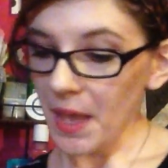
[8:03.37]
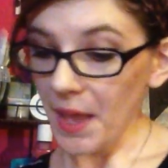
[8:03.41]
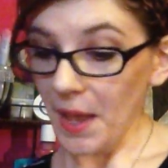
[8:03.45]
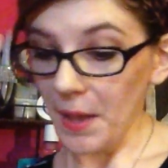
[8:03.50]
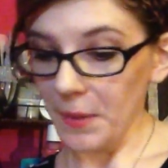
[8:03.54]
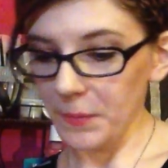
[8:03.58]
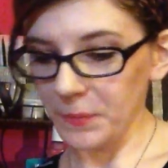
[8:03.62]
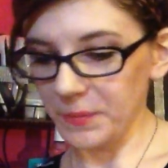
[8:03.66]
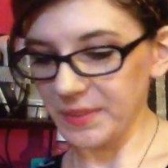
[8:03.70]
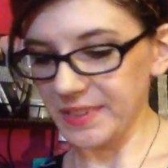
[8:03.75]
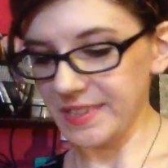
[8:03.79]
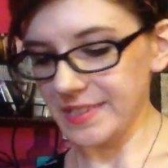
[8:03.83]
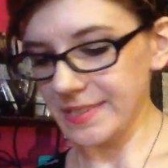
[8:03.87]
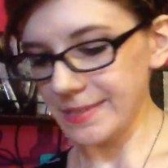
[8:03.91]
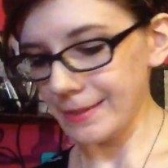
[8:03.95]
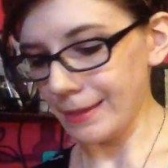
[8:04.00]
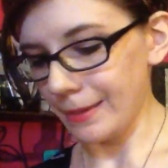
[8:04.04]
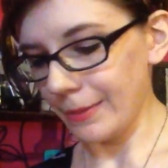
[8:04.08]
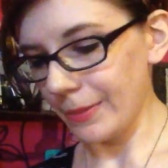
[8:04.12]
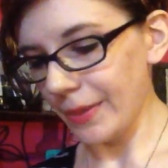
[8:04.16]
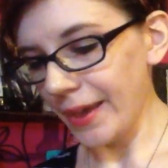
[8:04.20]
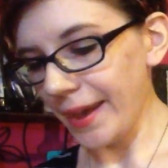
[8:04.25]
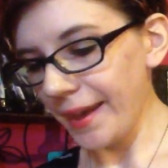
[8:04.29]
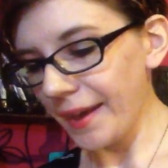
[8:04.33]
I wouldn't
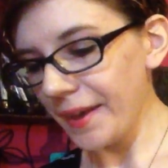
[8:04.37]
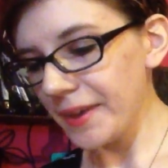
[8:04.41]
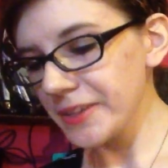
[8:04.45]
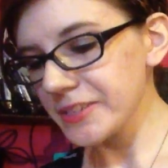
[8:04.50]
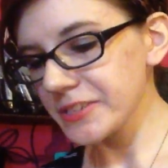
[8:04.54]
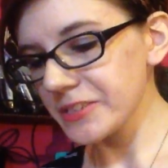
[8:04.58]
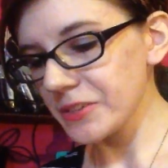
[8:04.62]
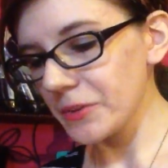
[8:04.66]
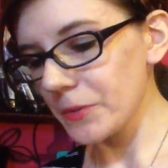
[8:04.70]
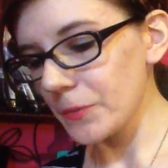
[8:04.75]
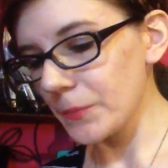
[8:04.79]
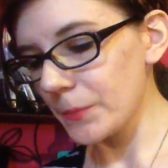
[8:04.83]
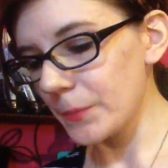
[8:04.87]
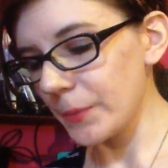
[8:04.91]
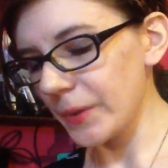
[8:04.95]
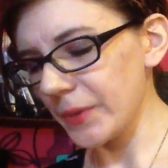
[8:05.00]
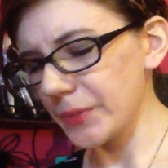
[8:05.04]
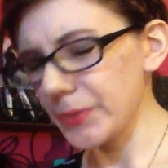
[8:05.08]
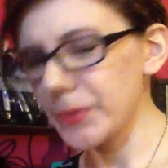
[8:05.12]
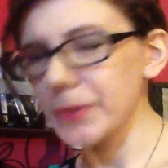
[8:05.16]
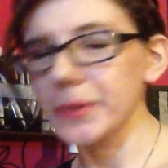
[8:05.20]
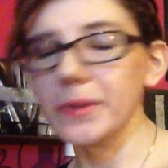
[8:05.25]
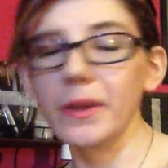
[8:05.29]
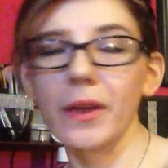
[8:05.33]
say that,
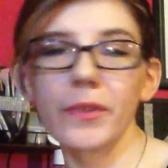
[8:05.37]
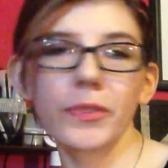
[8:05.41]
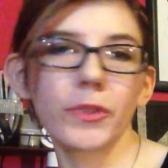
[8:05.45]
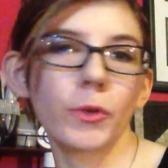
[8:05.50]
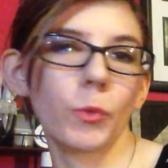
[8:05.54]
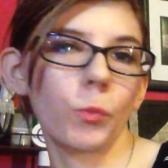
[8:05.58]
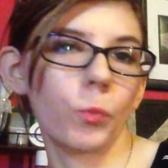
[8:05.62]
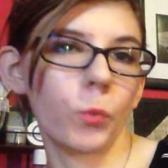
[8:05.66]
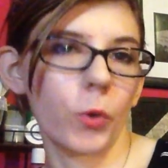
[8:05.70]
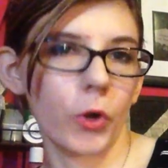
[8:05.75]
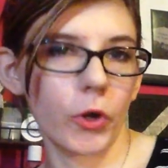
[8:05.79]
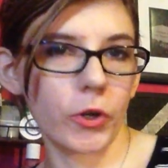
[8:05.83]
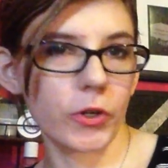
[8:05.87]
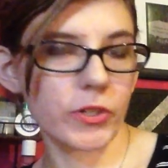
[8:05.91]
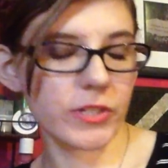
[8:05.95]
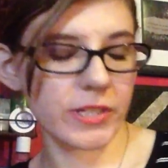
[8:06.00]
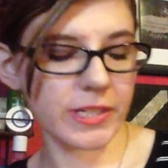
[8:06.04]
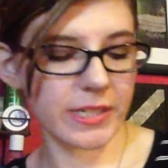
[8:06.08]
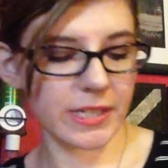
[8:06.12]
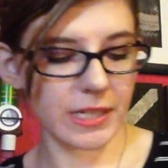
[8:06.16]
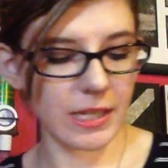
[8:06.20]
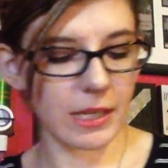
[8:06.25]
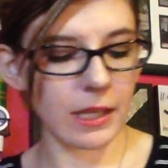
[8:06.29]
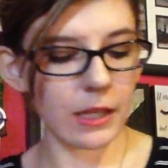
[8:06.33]
but they're not the
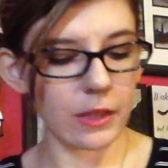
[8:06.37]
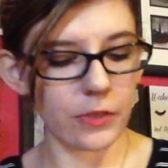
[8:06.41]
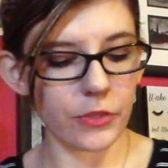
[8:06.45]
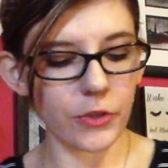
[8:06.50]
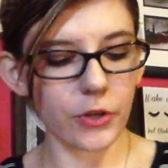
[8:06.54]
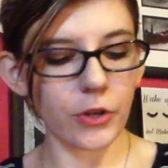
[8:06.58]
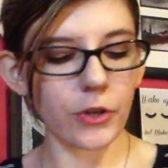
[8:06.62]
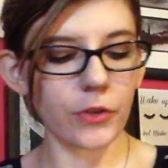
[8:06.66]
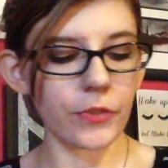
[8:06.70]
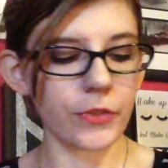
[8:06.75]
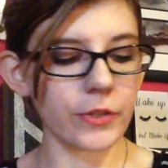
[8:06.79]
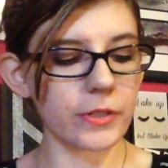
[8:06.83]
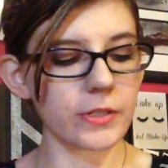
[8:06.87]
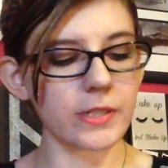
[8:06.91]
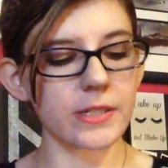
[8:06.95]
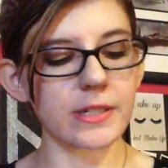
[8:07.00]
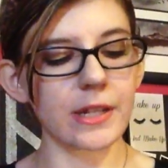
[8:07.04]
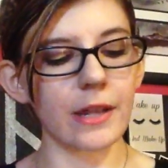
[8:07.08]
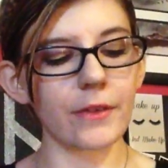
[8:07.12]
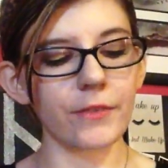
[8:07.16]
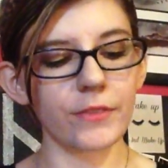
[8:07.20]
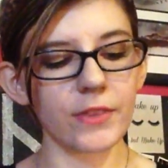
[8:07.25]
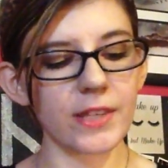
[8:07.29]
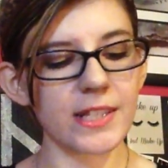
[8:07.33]
worst either. There's
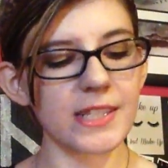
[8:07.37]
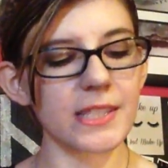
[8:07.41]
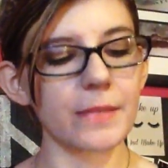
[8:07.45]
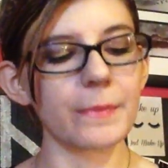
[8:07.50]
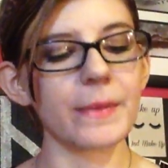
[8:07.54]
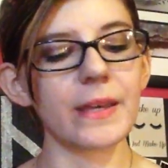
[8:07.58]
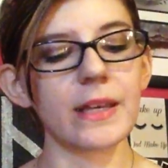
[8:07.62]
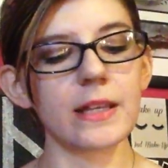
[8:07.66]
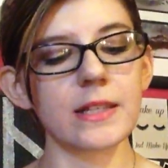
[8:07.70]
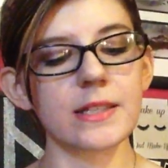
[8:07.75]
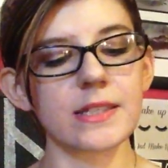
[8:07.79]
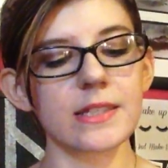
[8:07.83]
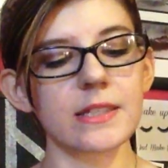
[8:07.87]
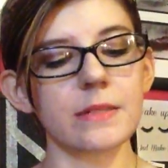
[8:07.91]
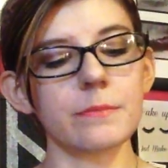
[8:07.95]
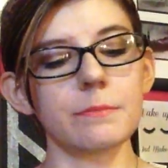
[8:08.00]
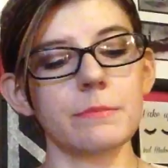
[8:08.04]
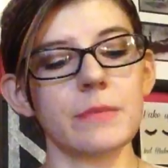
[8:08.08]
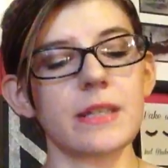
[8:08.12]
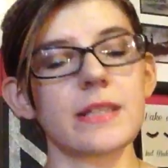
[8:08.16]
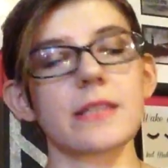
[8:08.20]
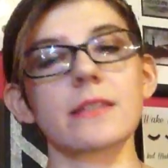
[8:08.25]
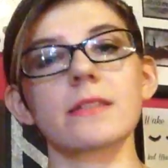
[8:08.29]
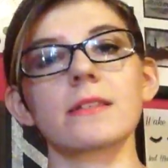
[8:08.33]
definitely some hits and
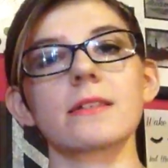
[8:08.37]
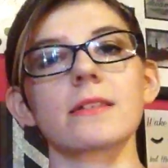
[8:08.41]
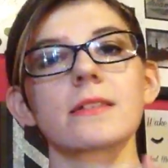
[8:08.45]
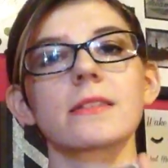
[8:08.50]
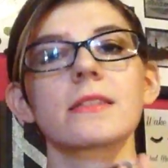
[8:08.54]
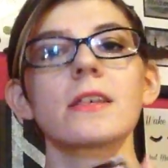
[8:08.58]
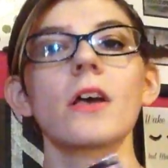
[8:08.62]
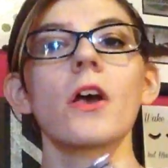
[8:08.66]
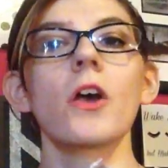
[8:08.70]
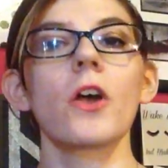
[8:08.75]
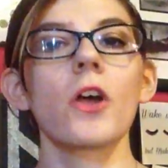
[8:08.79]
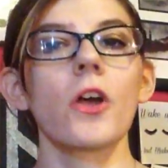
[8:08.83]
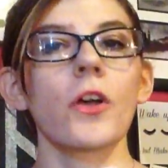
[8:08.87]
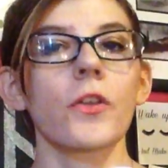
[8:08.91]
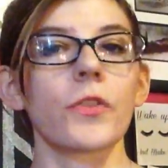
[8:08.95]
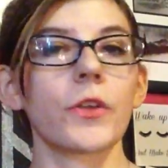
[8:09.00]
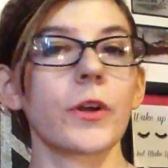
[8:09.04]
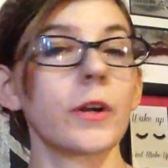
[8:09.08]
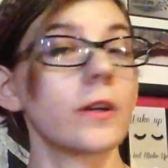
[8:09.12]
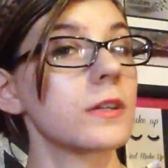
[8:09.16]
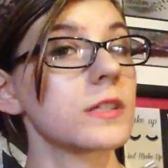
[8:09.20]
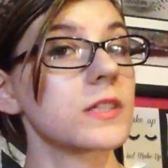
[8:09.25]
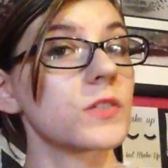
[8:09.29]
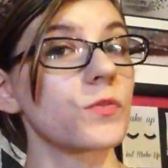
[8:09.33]
misses.
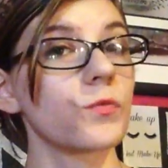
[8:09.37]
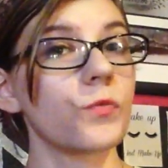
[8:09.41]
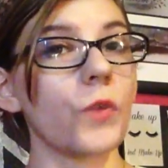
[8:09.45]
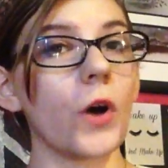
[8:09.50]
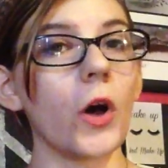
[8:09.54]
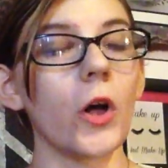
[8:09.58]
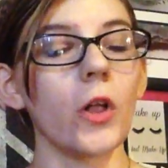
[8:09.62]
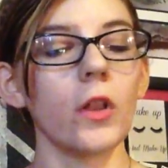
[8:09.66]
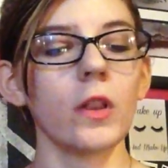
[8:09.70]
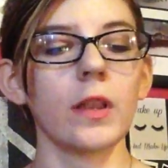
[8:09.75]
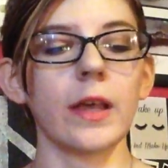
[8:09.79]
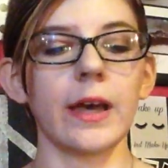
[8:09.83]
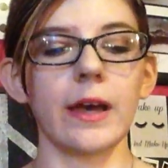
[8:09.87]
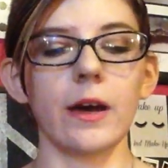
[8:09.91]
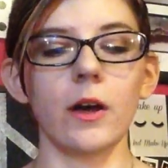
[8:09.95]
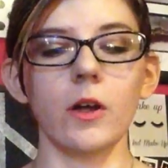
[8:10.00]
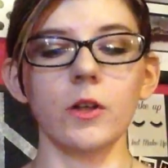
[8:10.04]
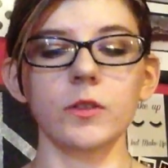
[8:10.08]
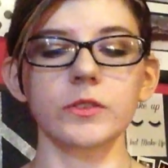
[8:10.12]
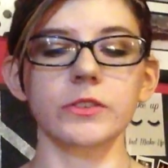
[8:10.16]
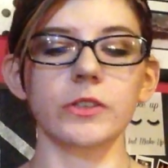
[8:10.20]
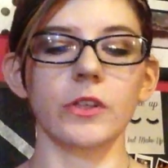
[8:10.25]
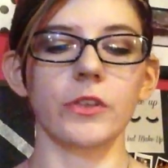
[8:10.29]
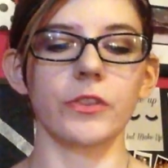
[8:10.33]
There is
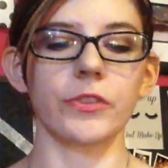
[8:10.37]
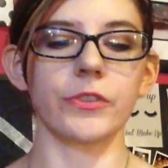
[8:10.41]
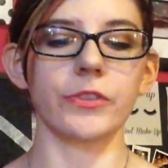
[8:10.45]
fallout.